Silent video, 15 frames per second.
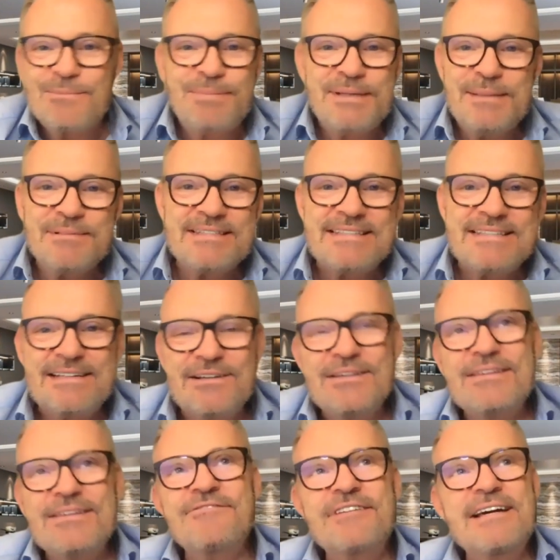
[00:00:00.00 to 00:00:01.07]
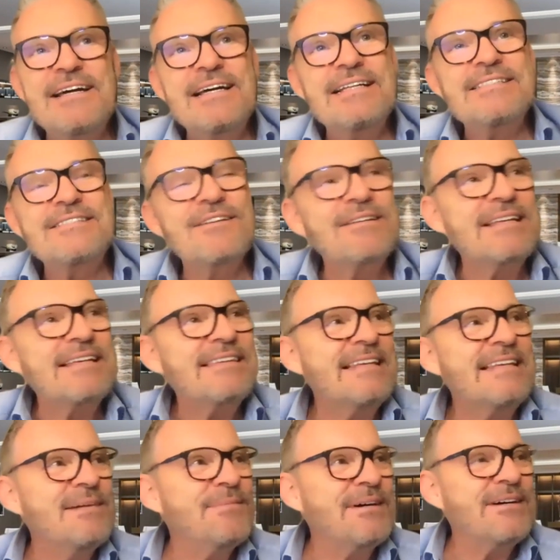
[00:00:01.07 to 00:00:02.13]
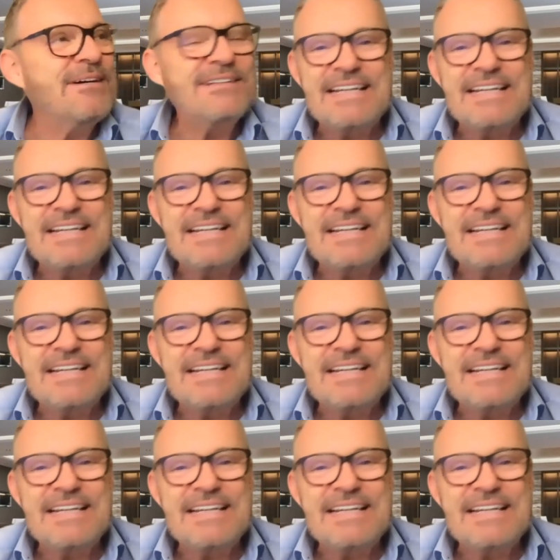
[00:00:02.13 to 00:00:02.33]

people sit on the fence, so they think about,